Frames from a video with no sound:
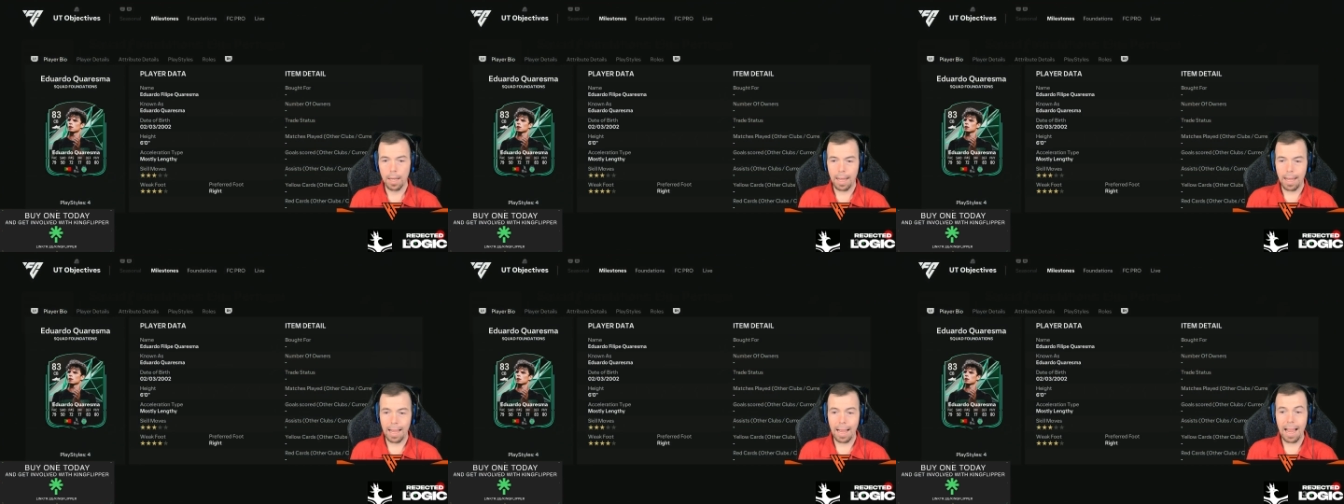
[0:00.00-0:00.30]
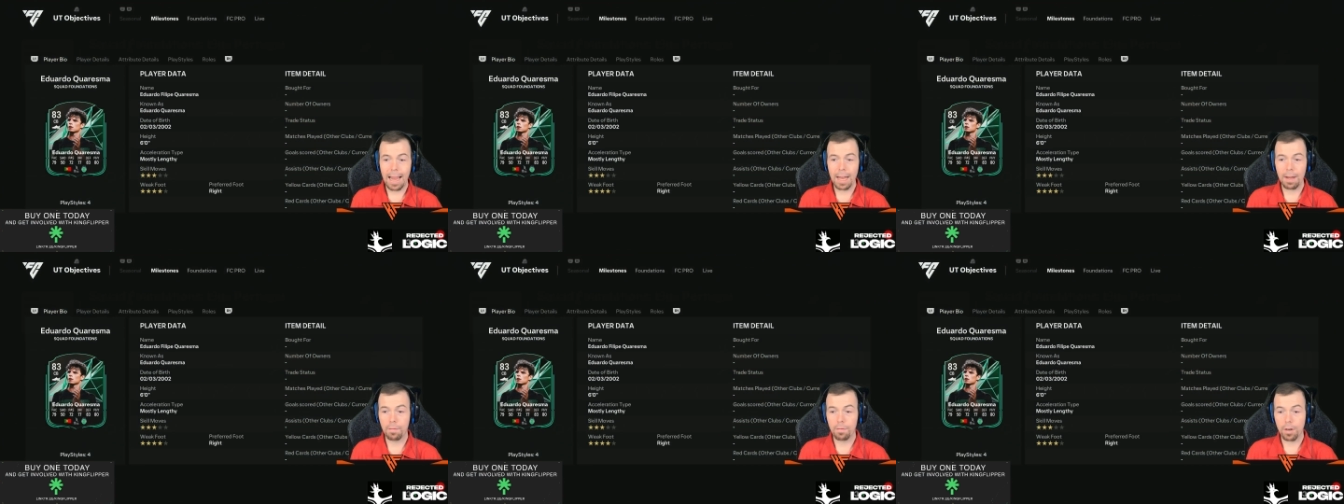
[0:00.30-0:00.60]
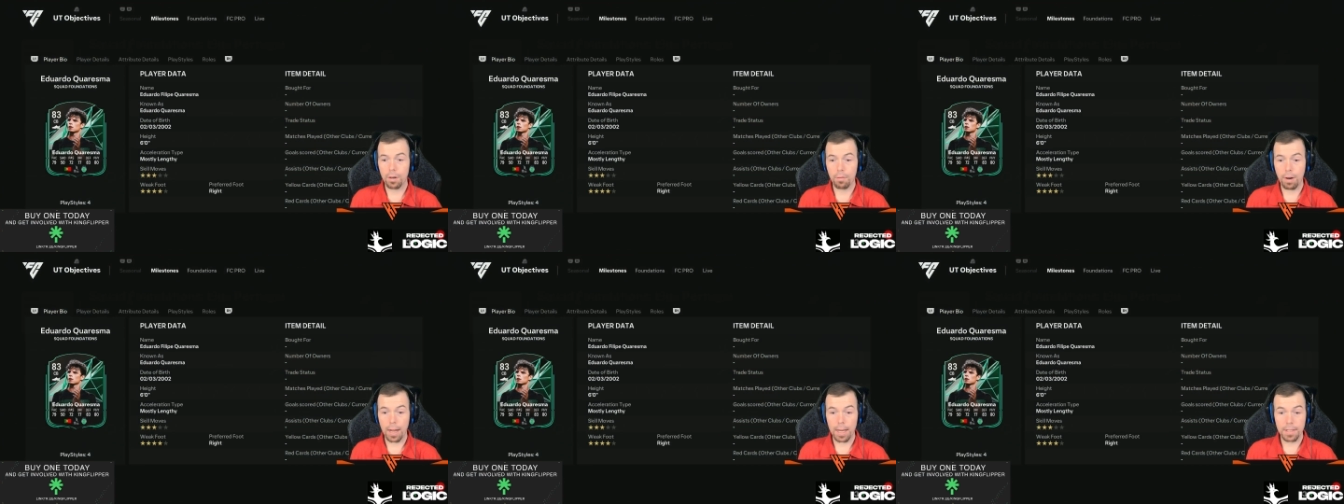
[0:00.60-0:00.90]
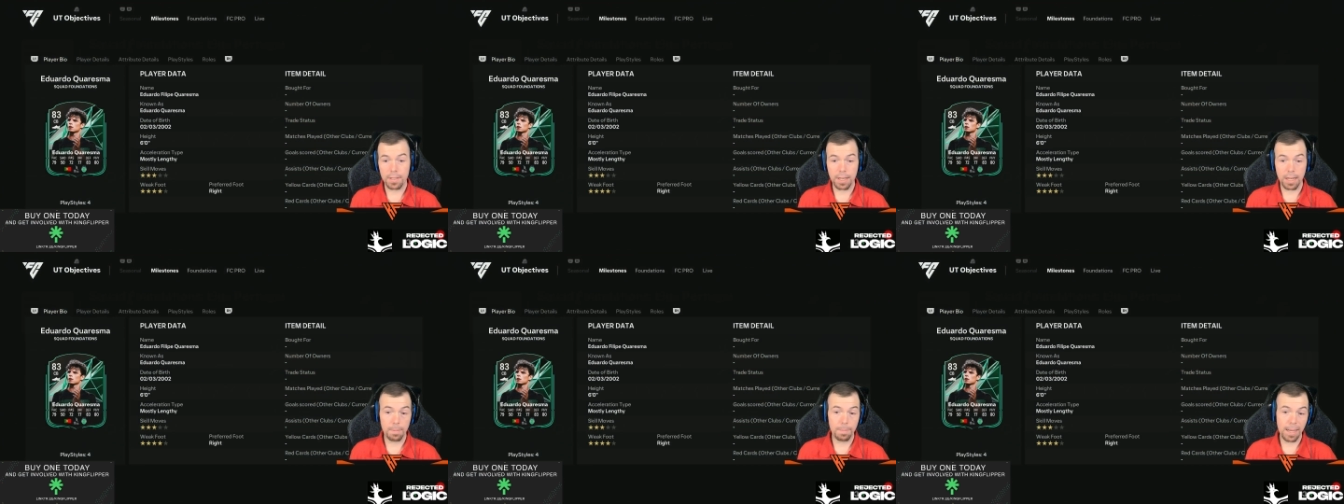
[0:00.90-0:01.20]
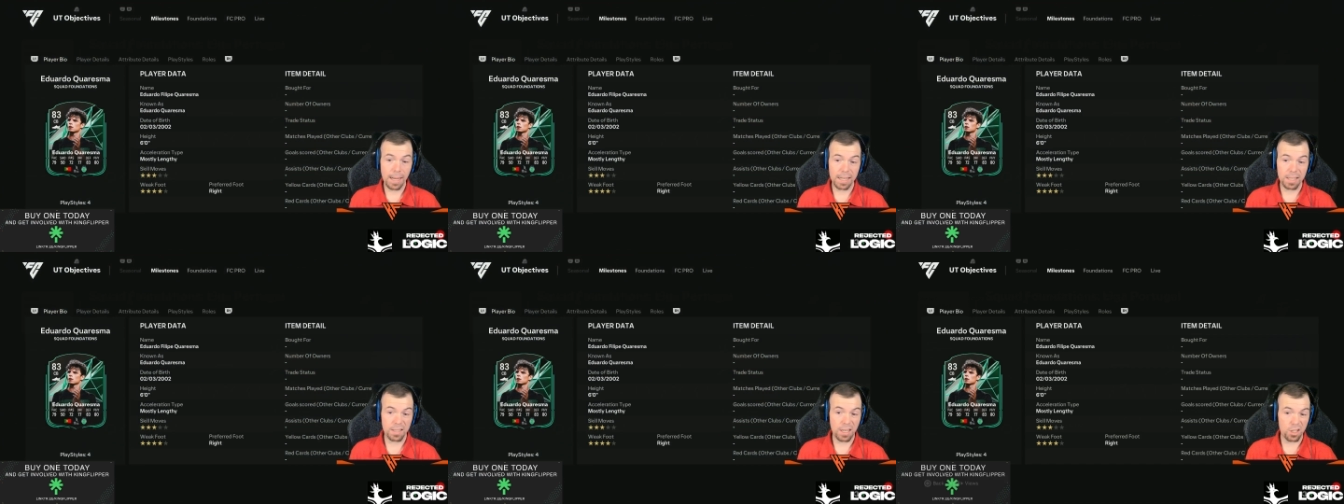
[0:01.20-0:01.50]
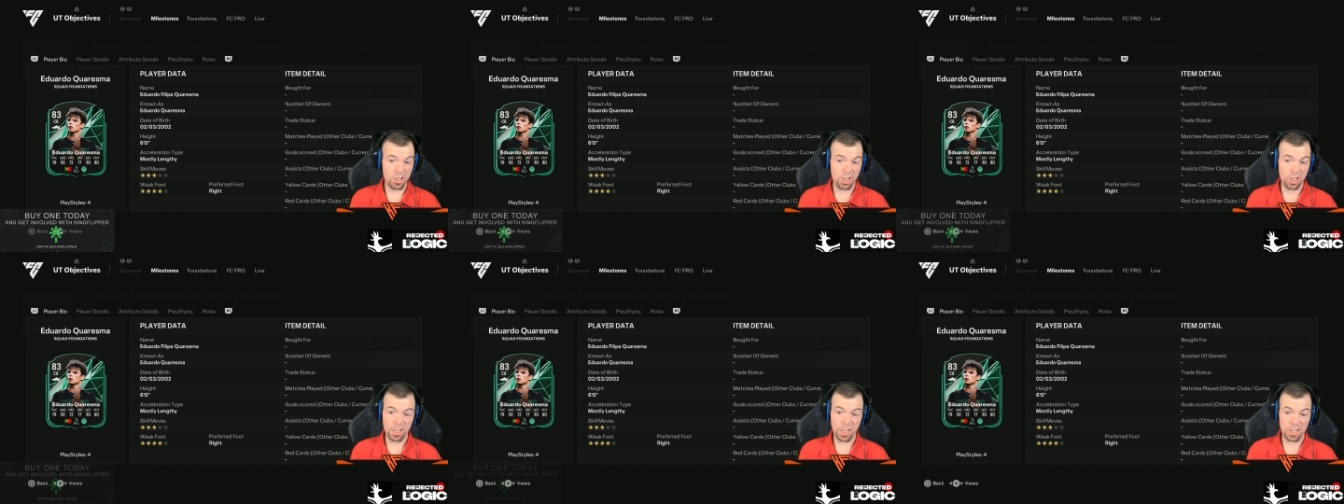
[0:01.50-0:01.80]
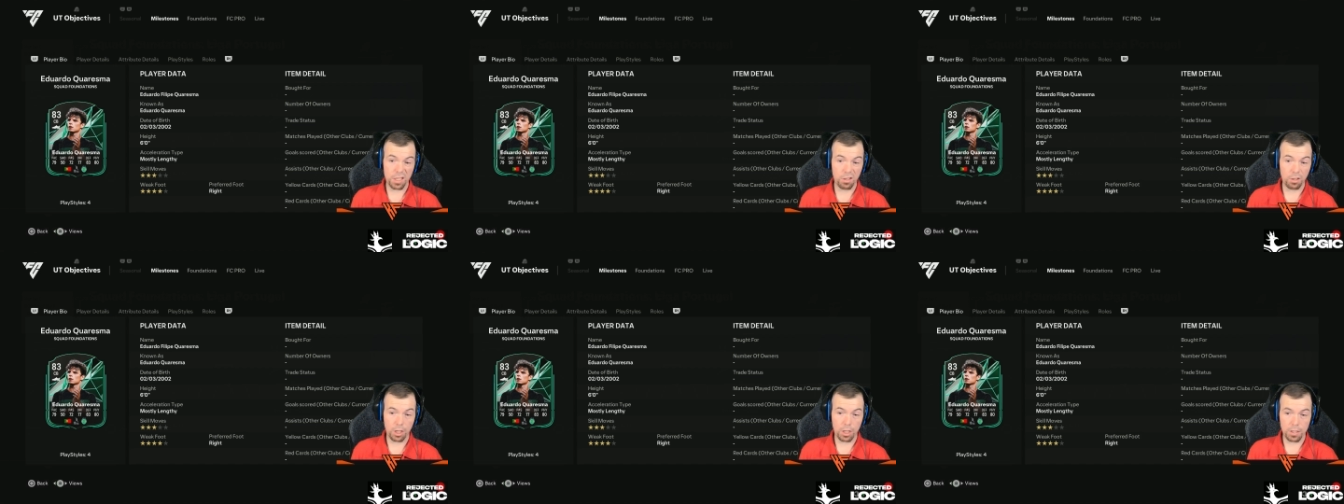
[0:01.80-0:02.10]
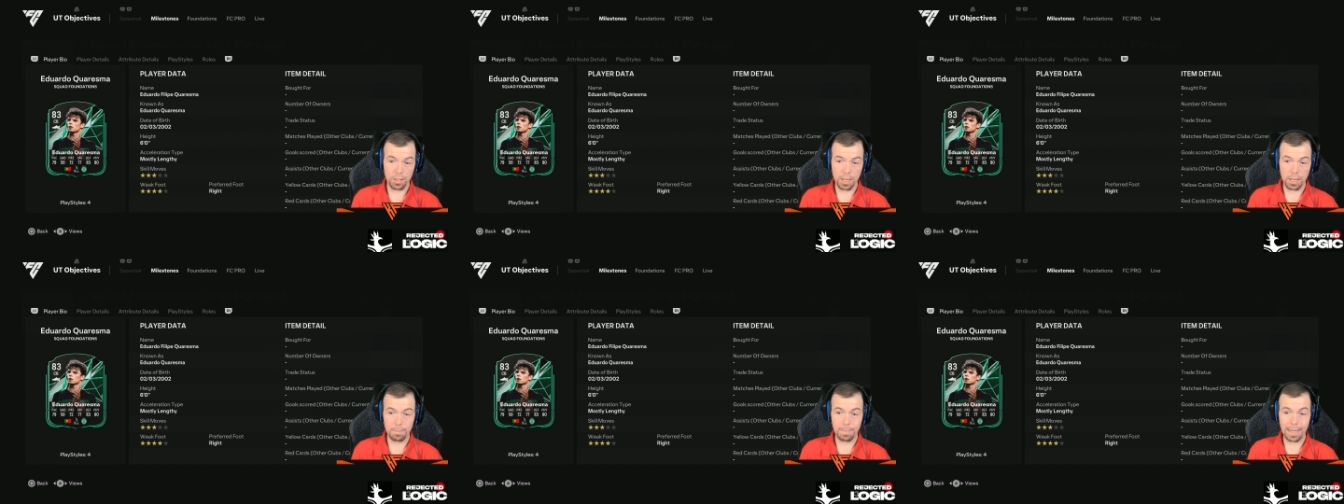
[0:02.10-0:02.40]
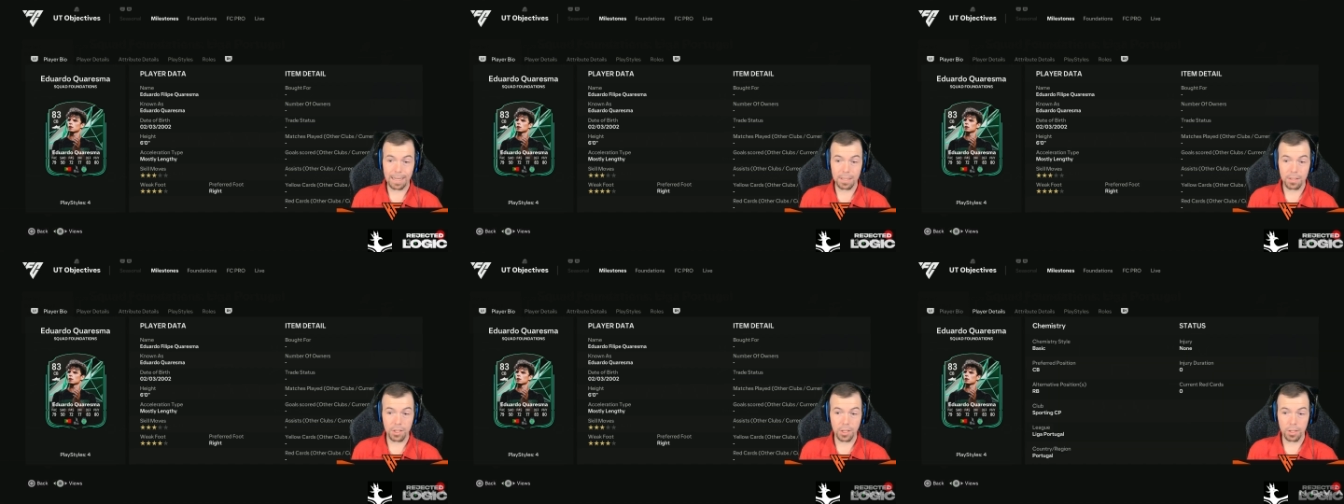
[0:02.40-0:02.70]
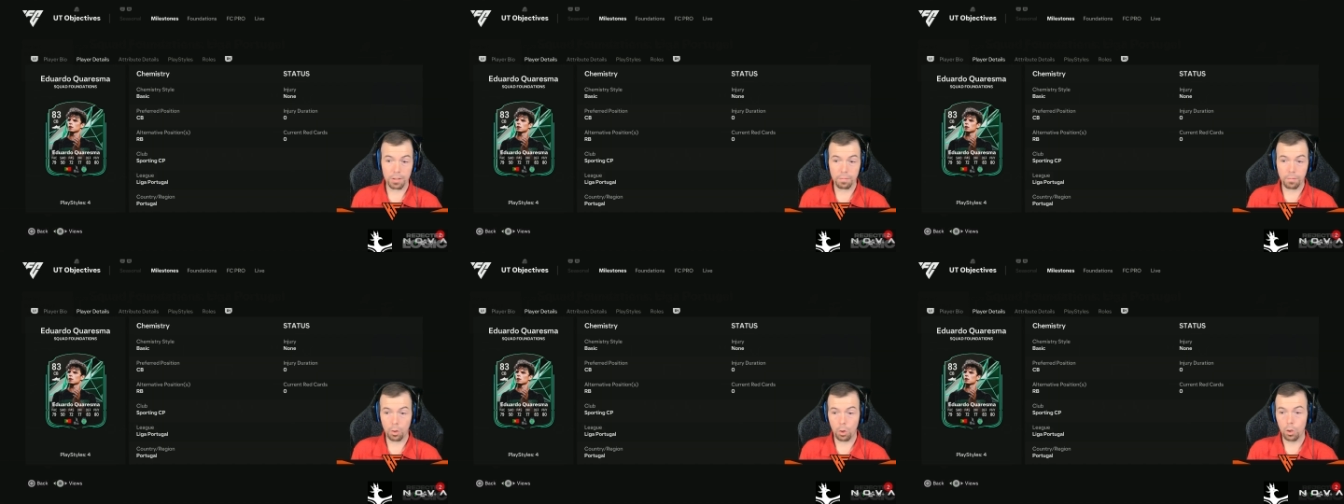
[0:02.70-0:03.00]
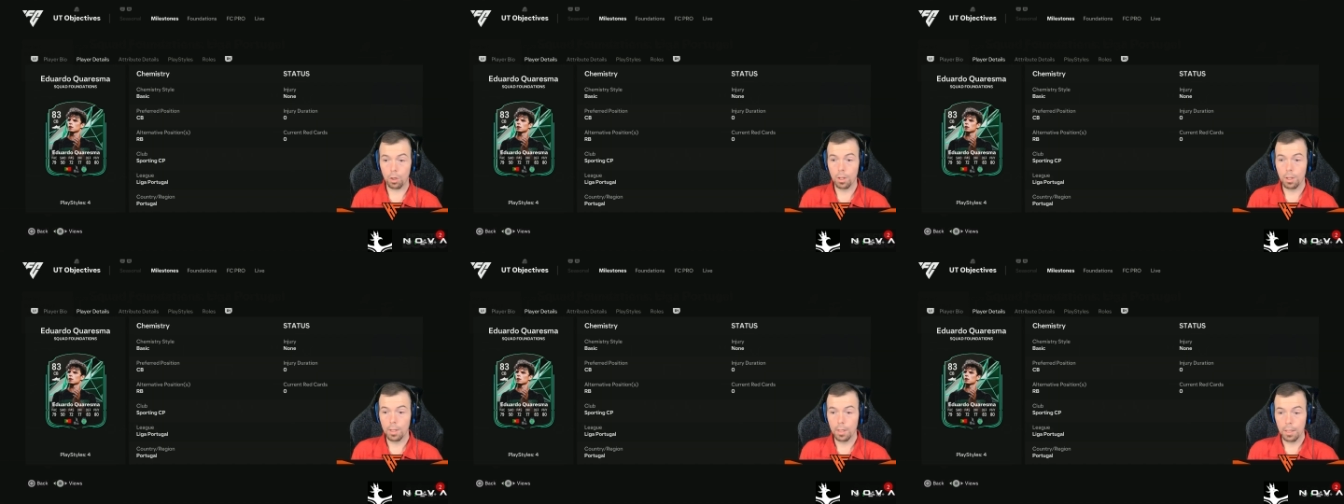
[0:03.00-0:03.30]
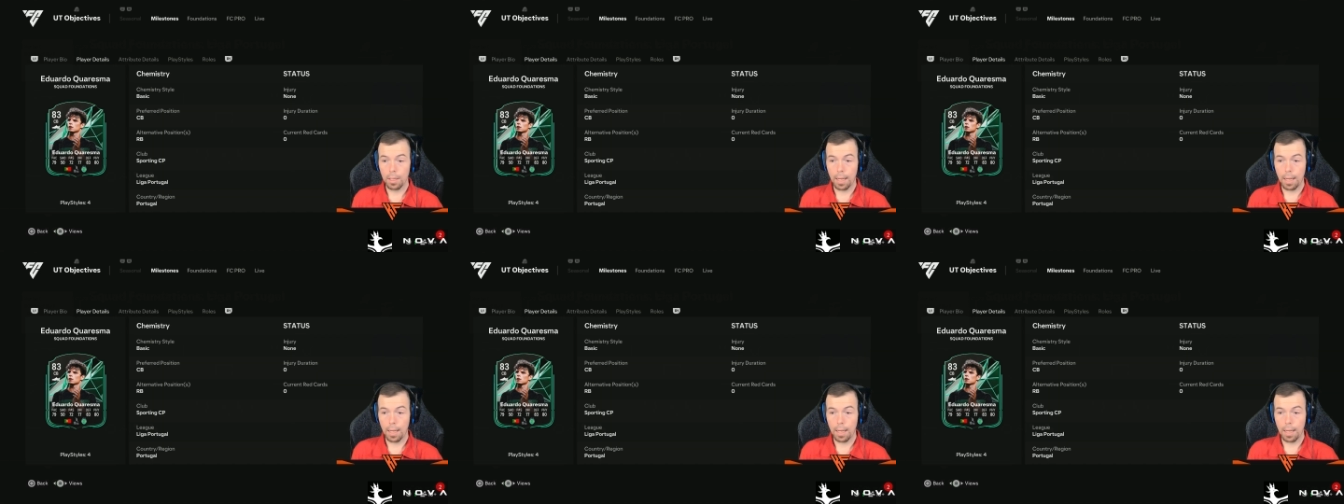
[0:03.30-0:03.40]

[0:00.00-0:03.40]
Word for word: 83 rated centre-back, it's actually a decent looking centre-back, 6 foot.